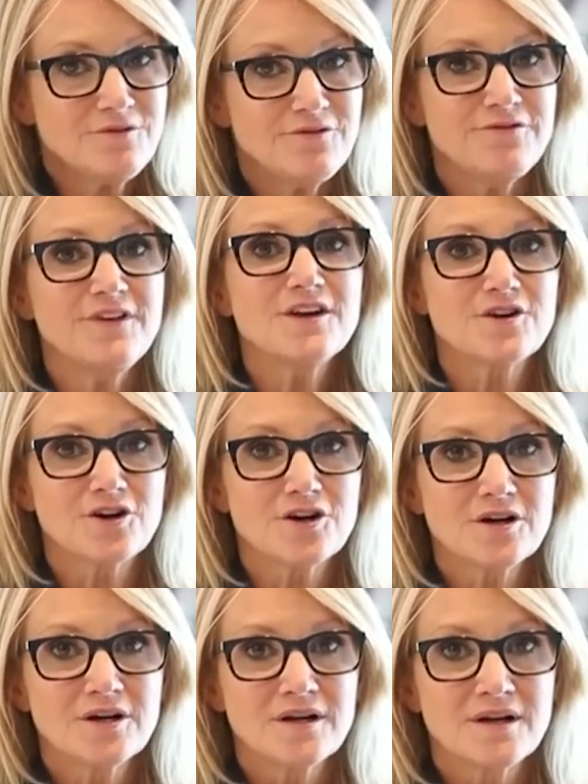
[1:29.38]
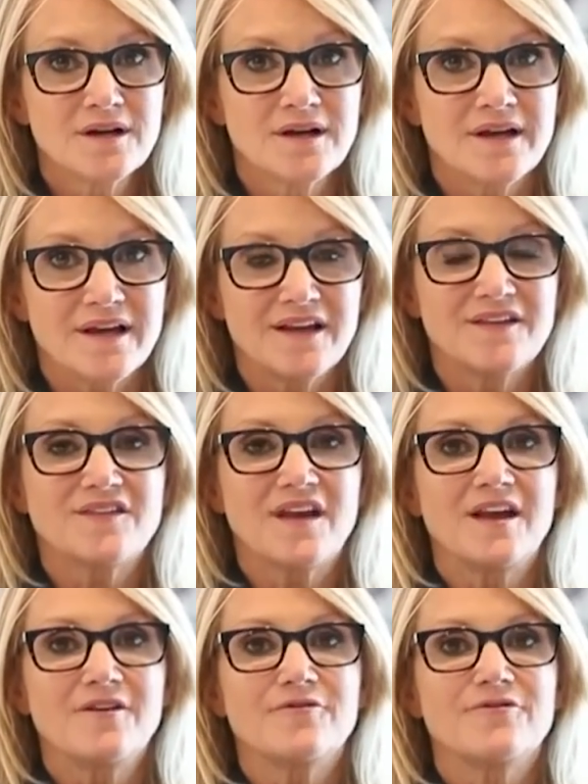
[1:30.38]
fear is
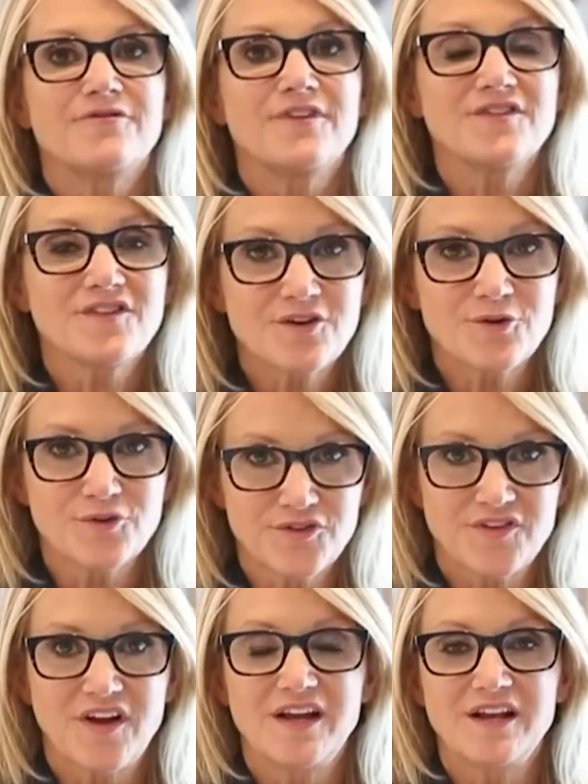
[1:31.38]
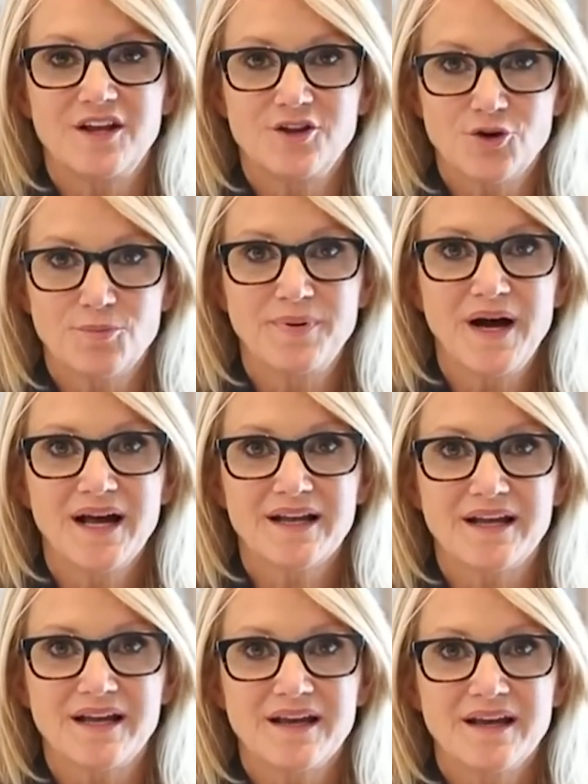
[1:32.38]
a physical state in your
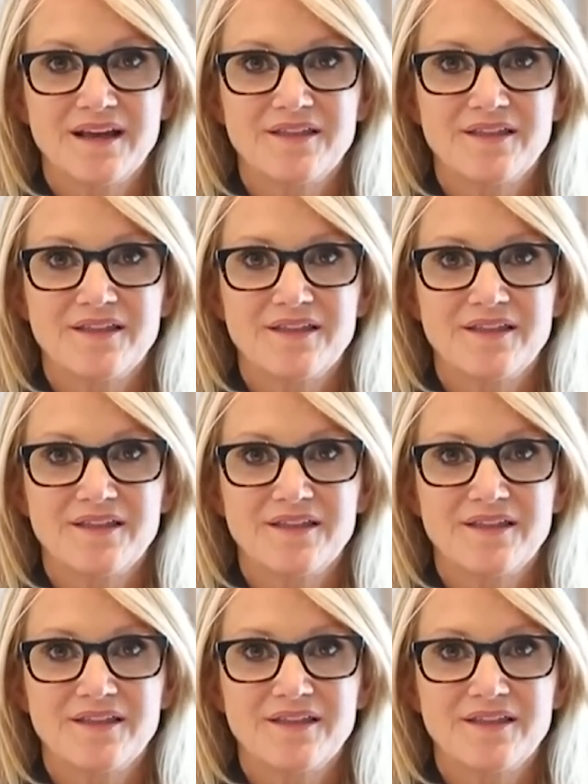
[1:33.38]
body